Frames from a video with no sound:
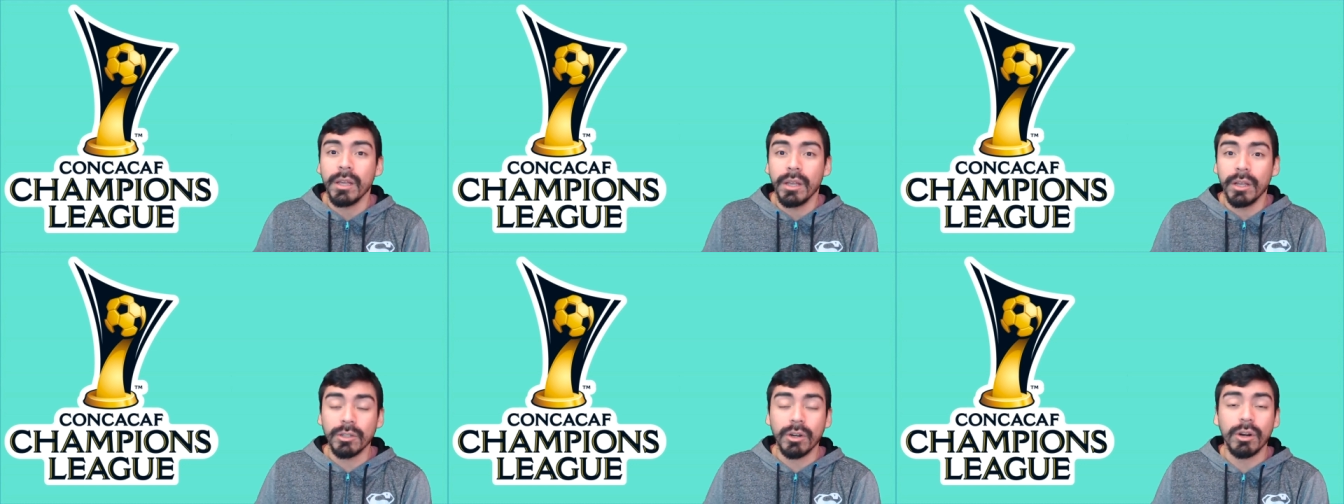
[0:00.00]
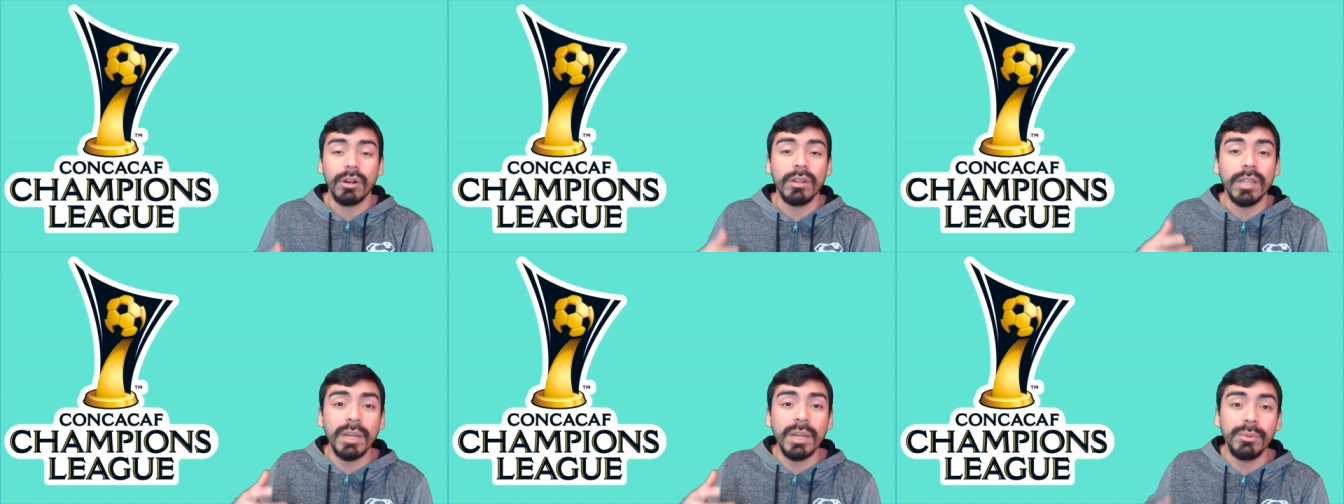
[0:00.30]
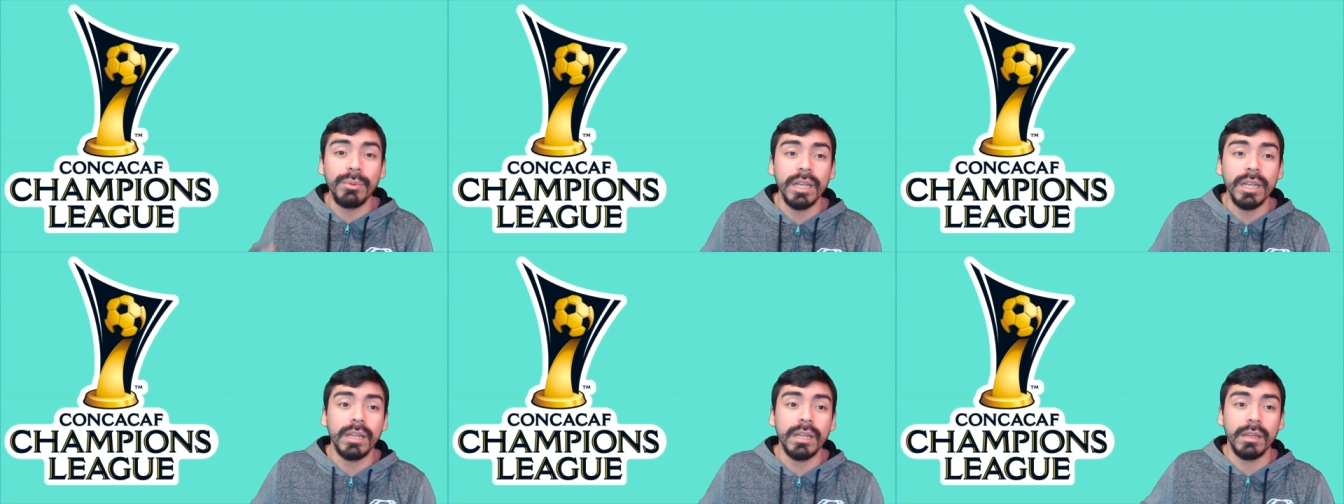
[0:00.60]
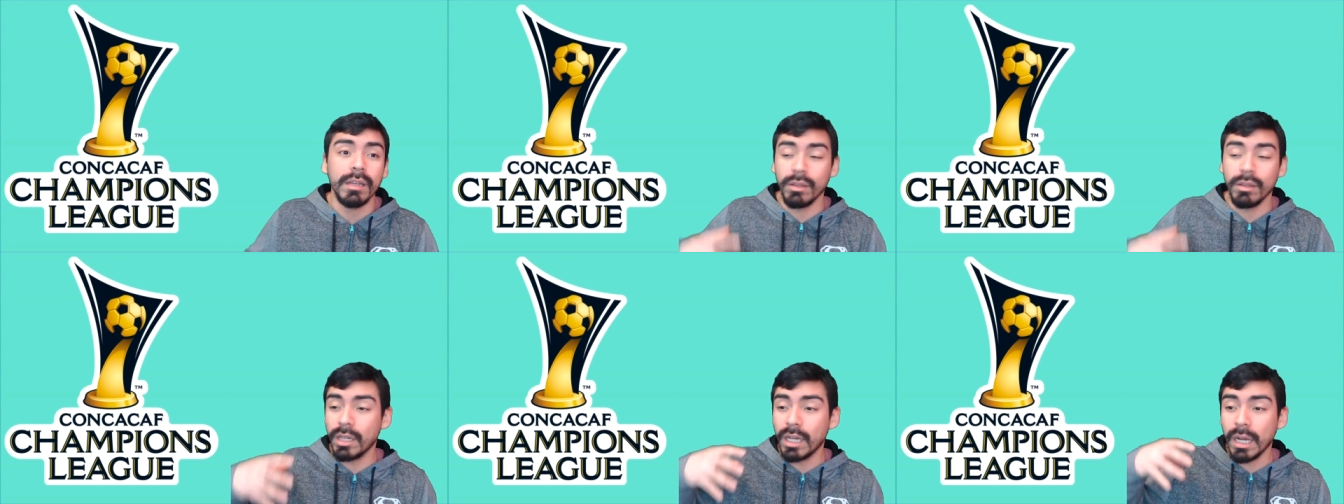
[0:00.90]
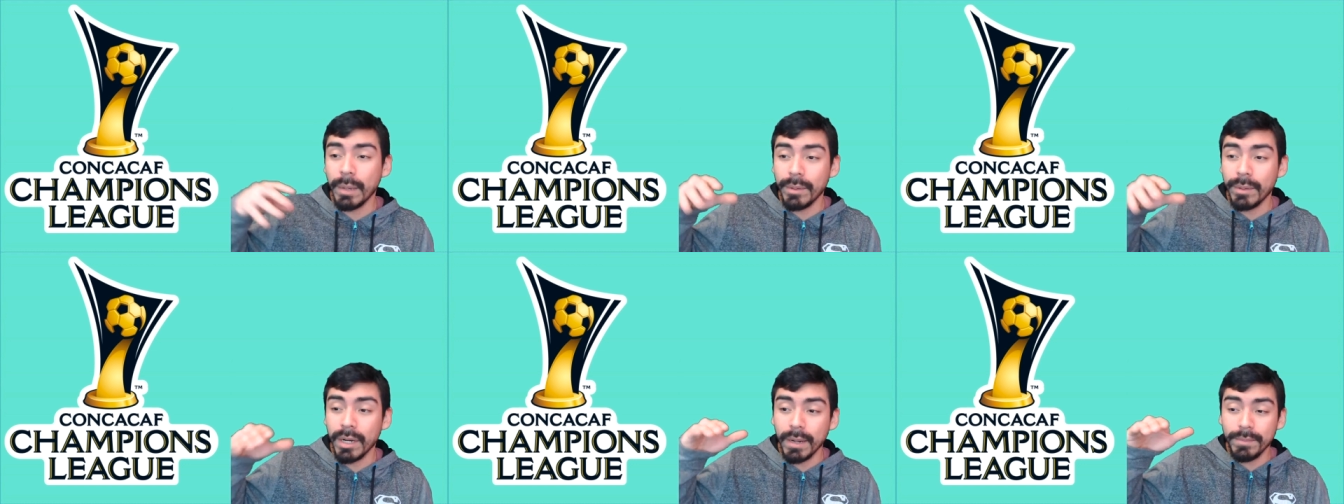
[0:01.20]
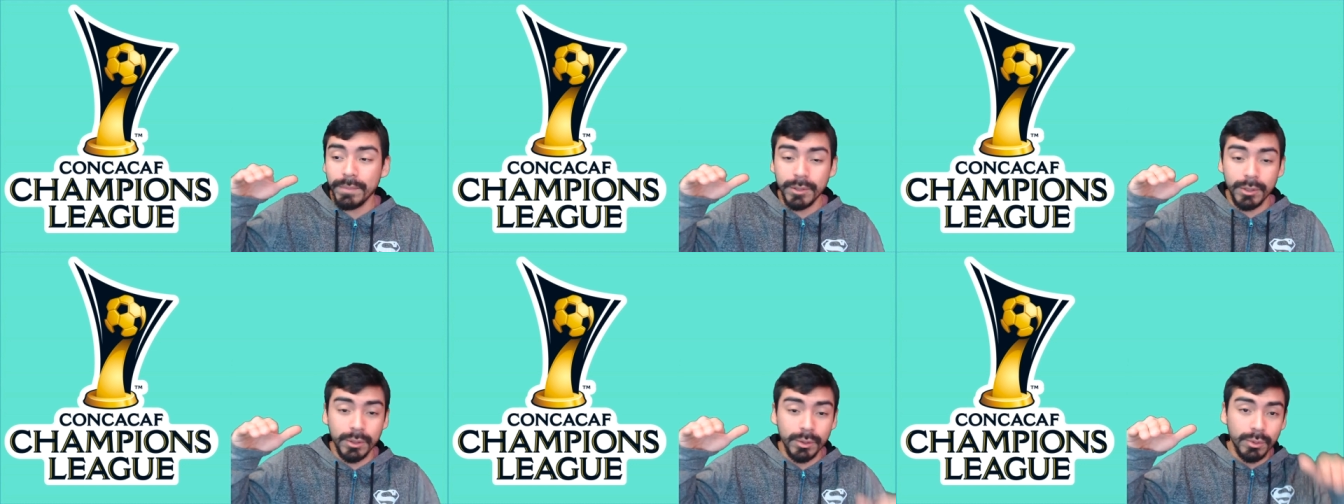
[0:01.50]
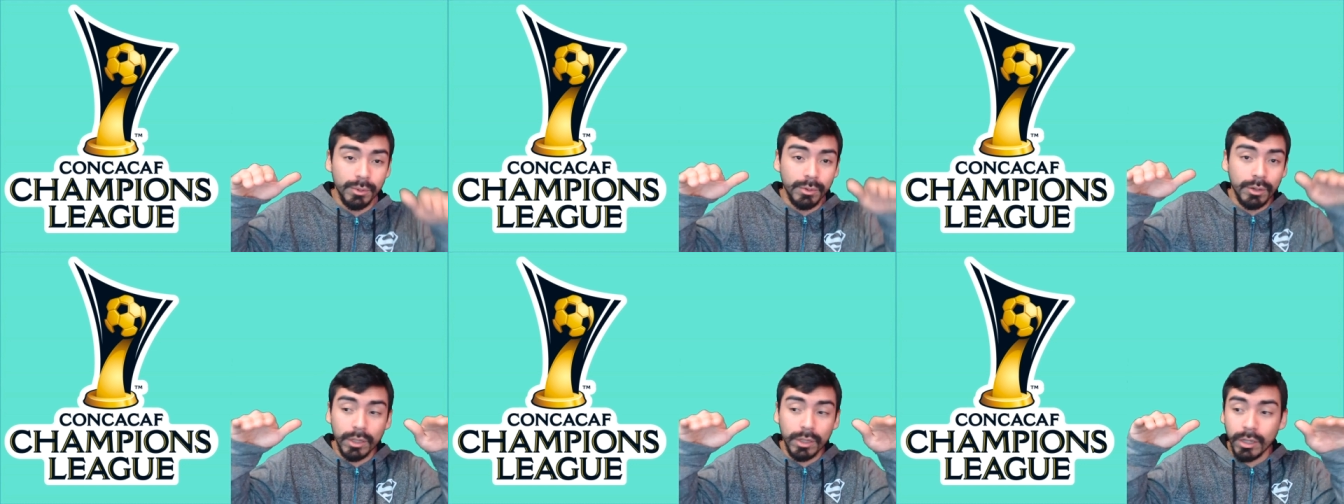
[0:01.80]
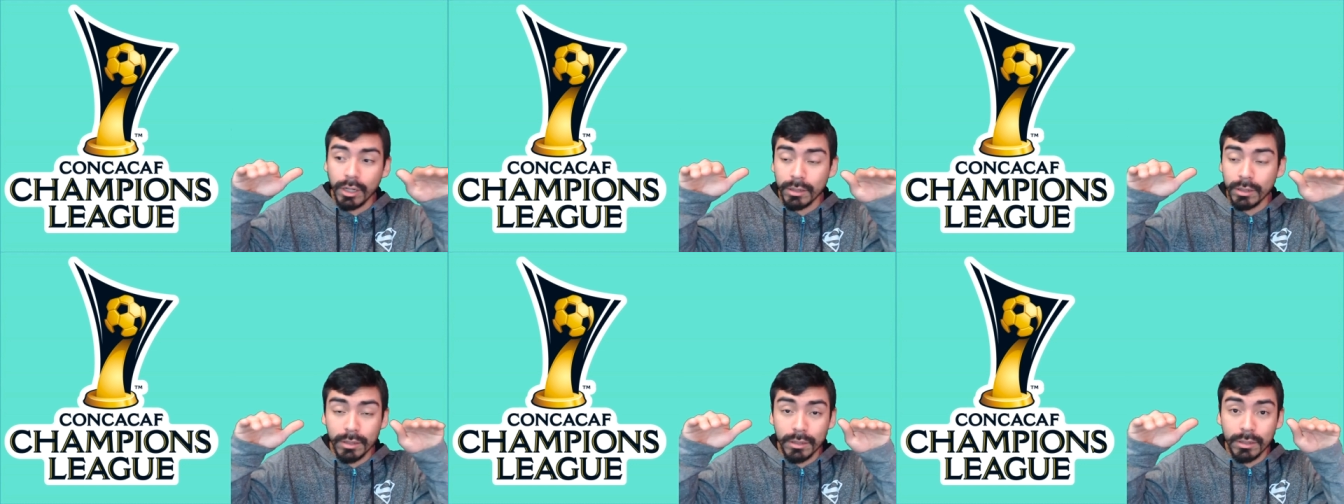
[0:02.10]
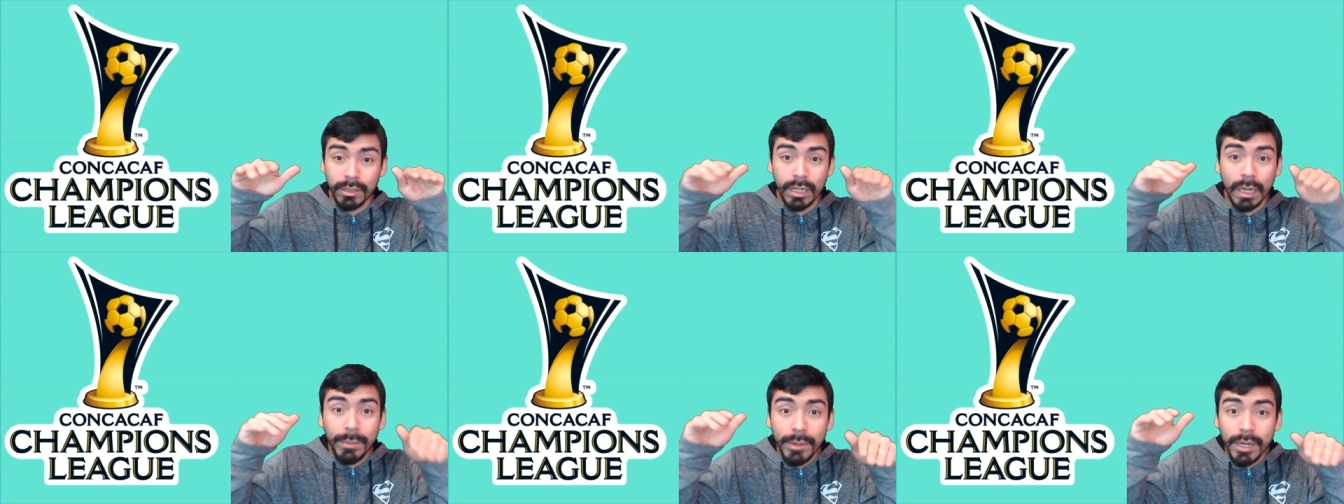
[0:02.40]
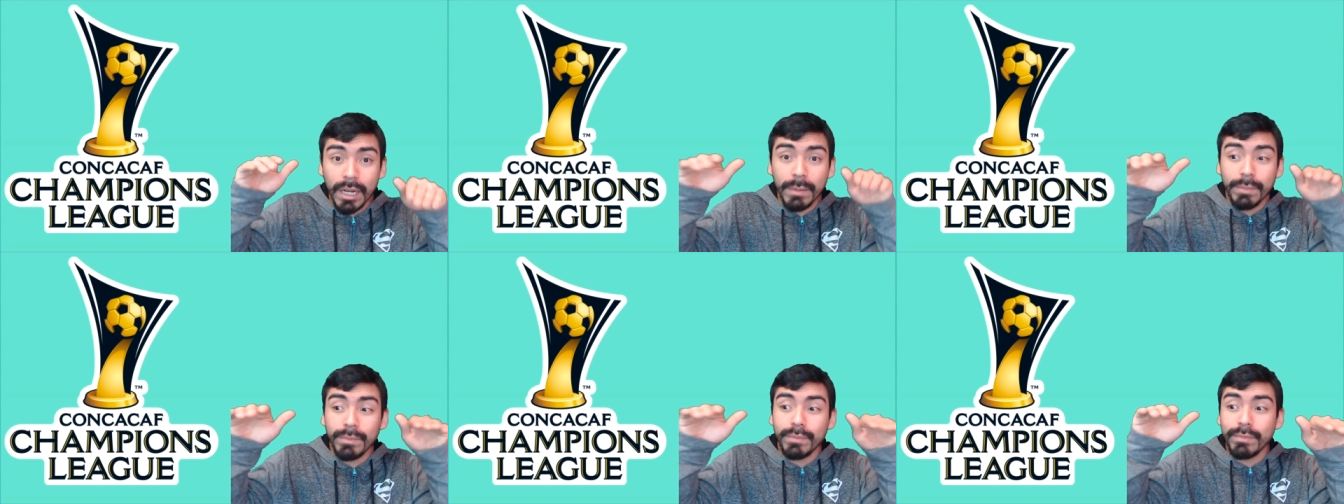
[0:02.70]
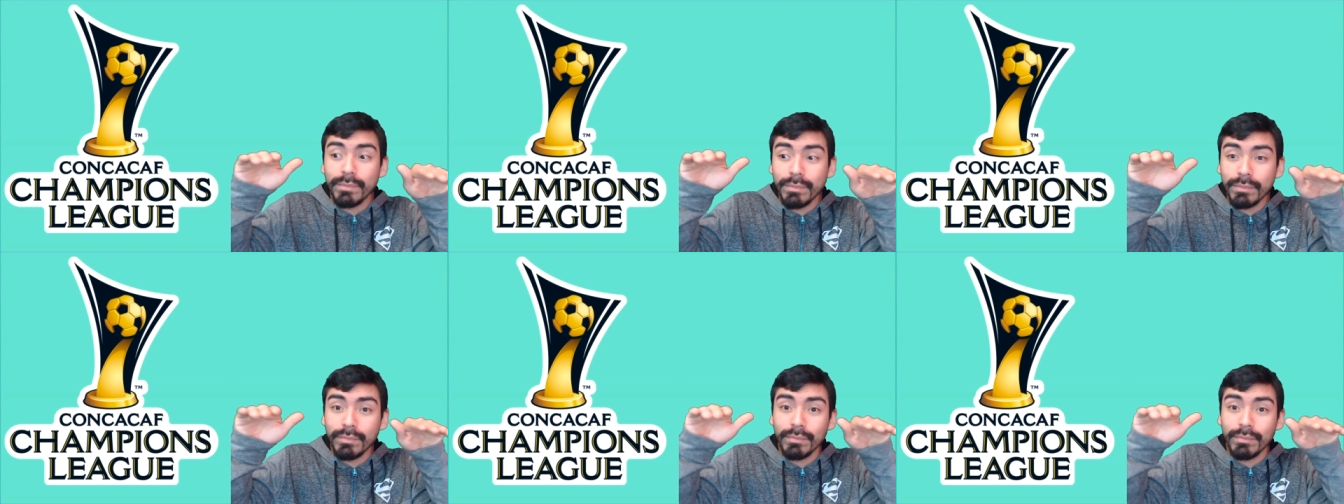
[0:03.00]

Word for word: is our league really coming up to coming up